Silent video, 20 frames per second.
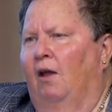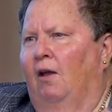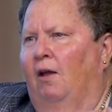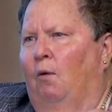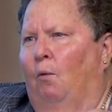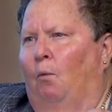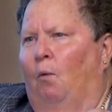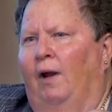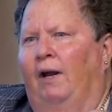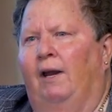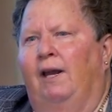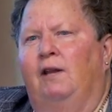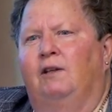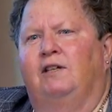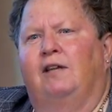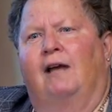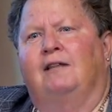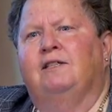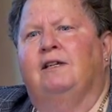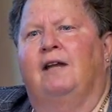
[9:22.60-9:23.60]
When he
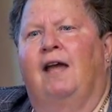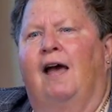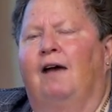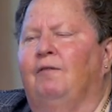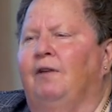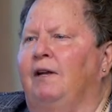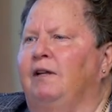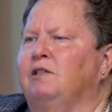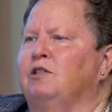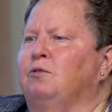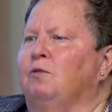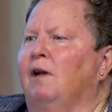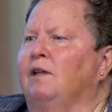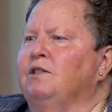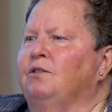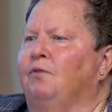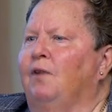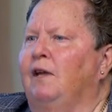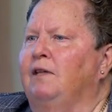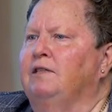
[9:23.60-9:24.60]
doesn't have any
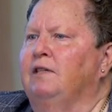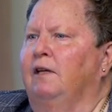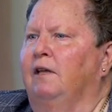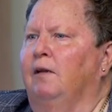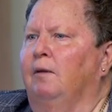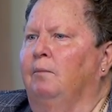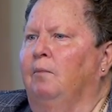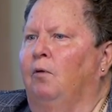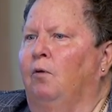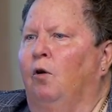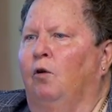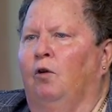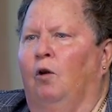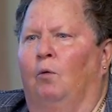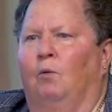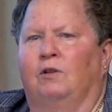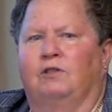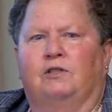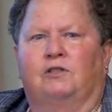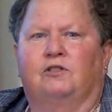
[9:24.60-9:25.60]
stress facing him, Hooker
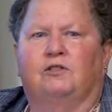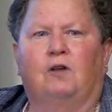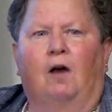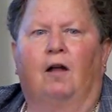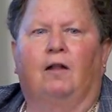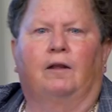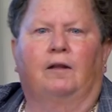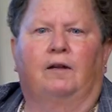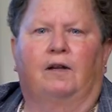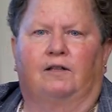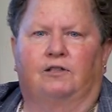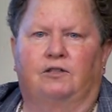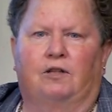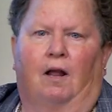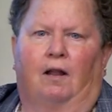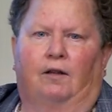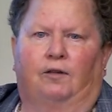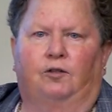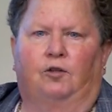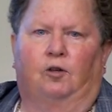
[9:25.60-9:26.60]
was as
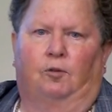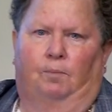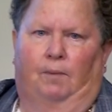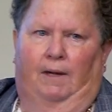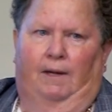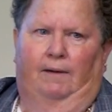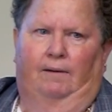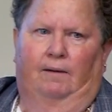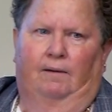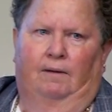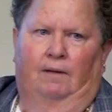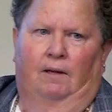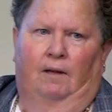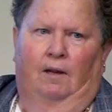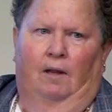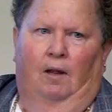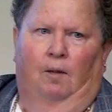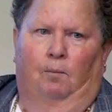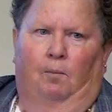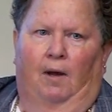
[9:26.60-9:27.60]
solid could be.
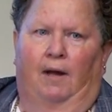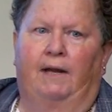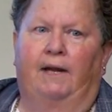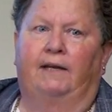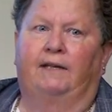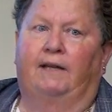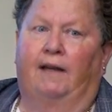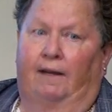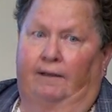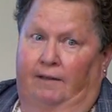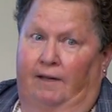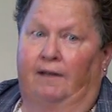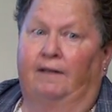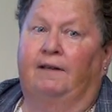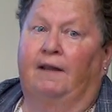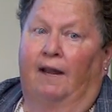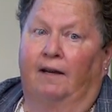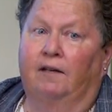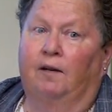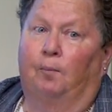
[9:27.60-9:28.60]
But he did
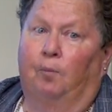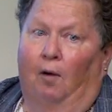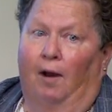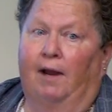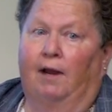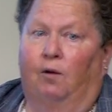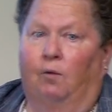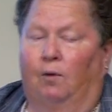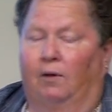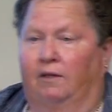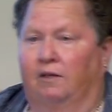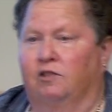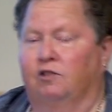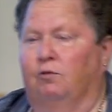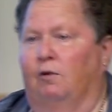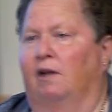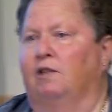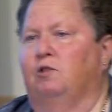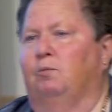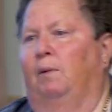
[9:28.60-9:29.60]
tend to break when the
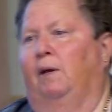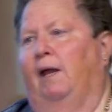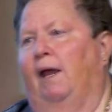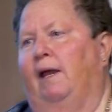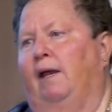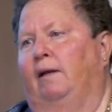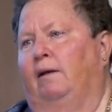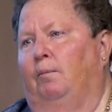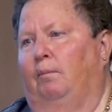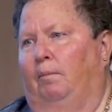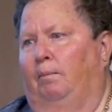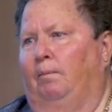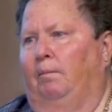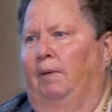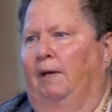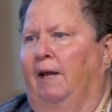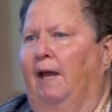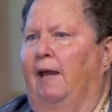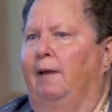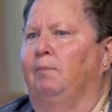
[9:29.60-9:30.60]
stress
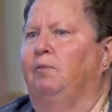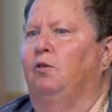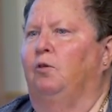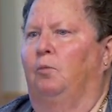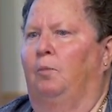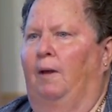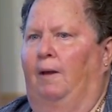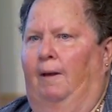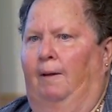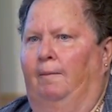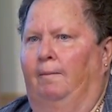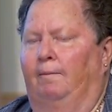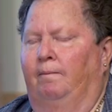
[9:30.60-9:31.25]
became too big.